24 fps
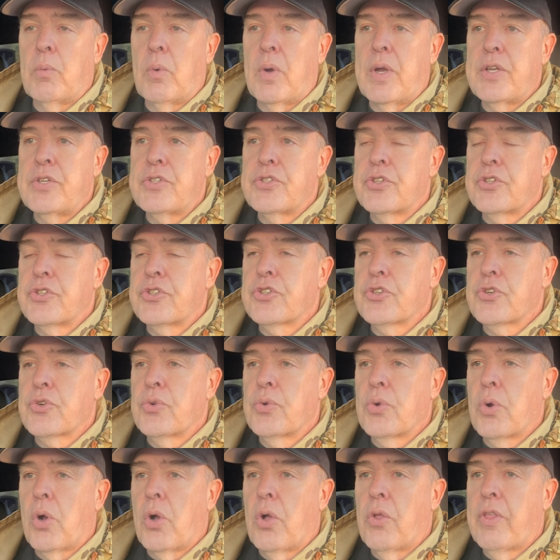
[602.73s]
ways to
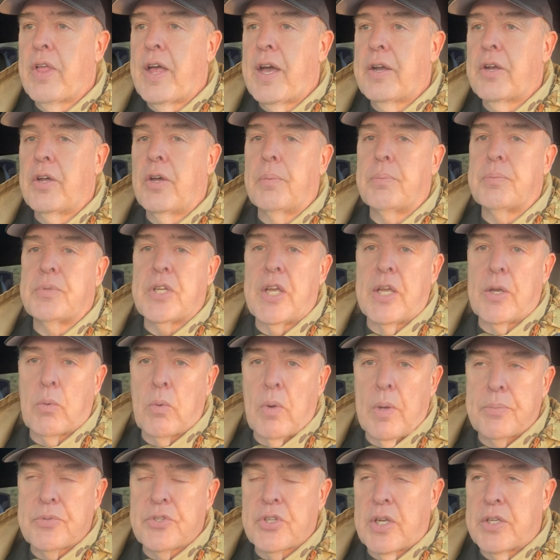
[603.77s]
screw all that up, take
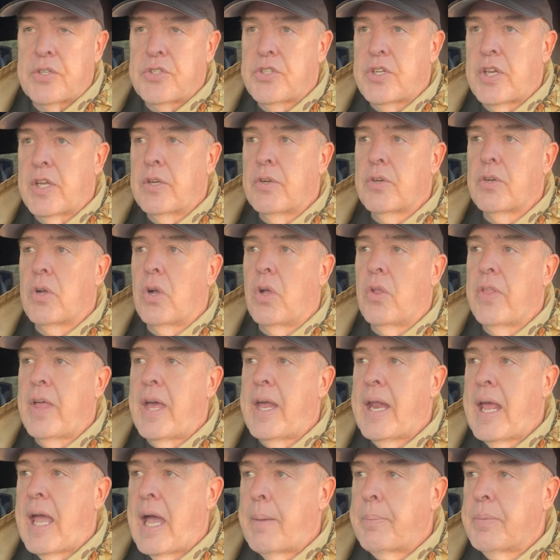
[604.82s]
websites down, all
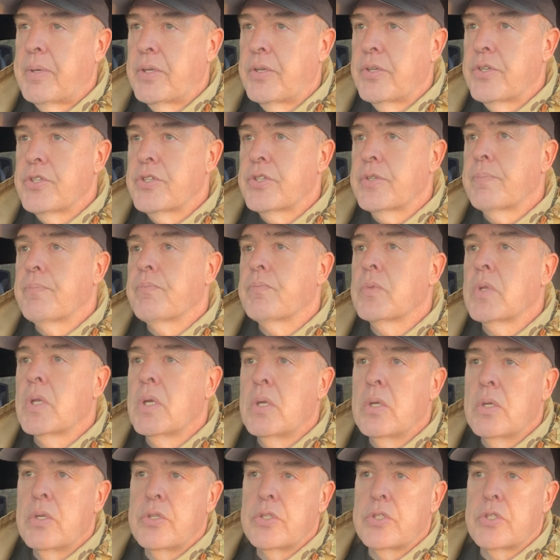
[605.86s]
that happiness.
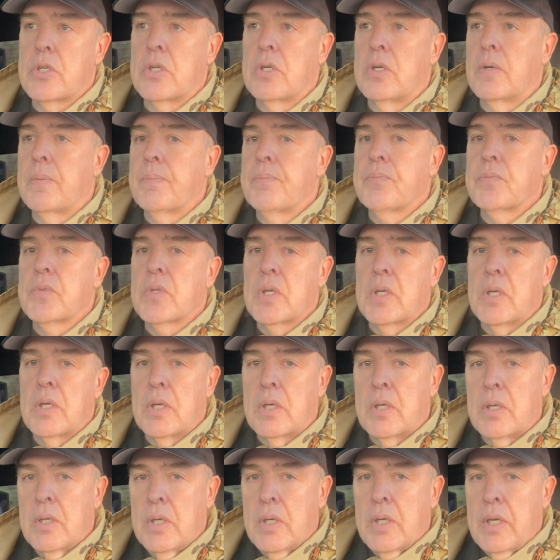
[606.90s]
So,
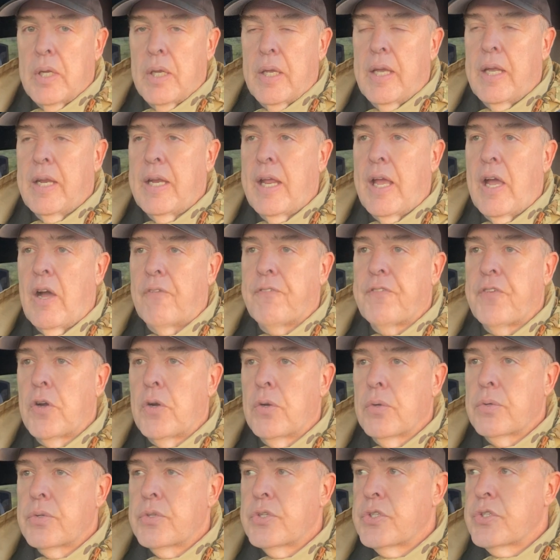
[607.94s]
Anyhow,
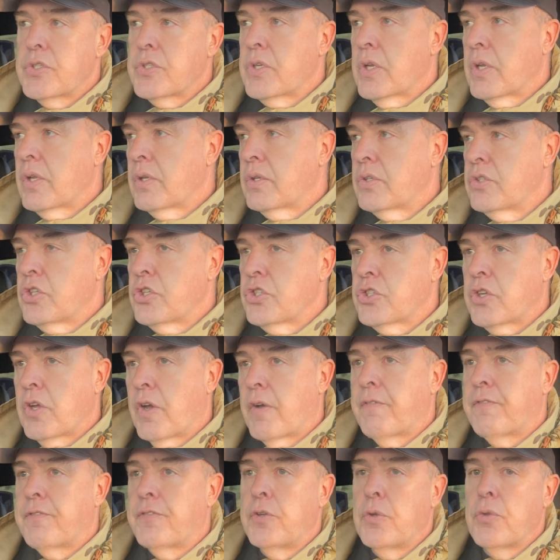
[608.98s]
folks, just
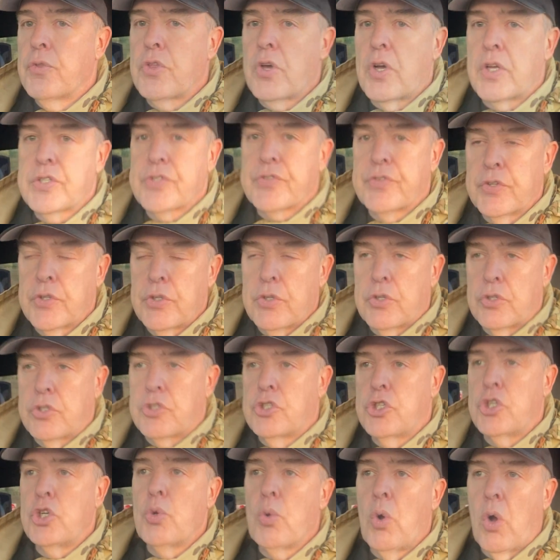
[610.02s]
a few thoughts for you to
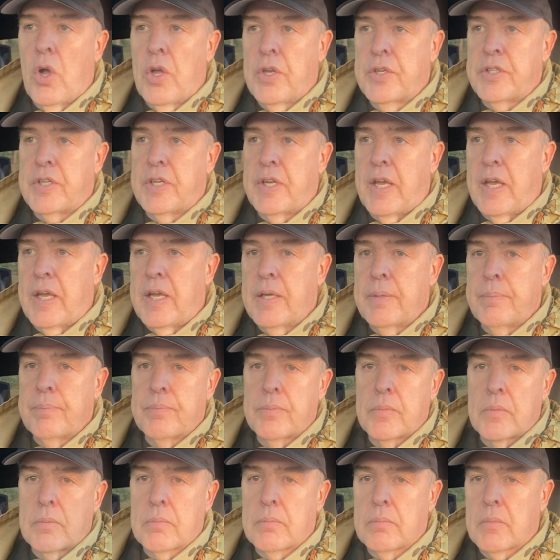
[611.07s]
chew on today.
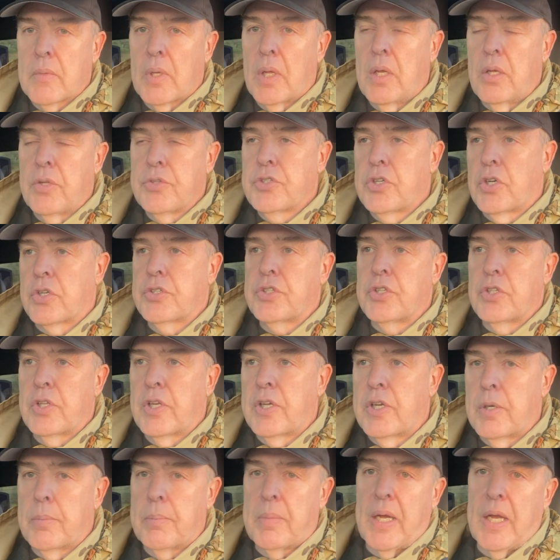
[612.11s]
I'll talk to you
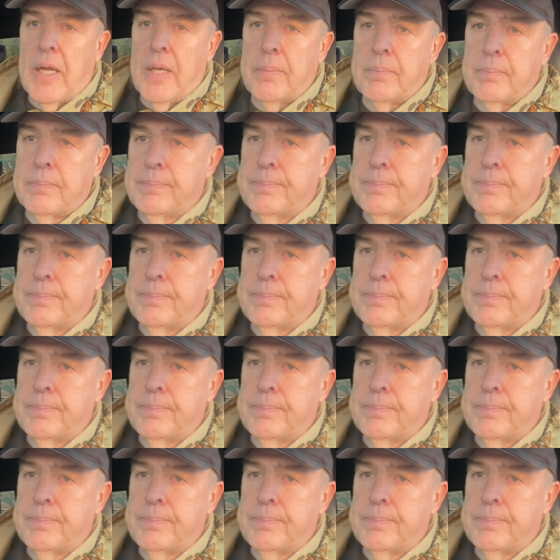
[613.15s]
later. Bye.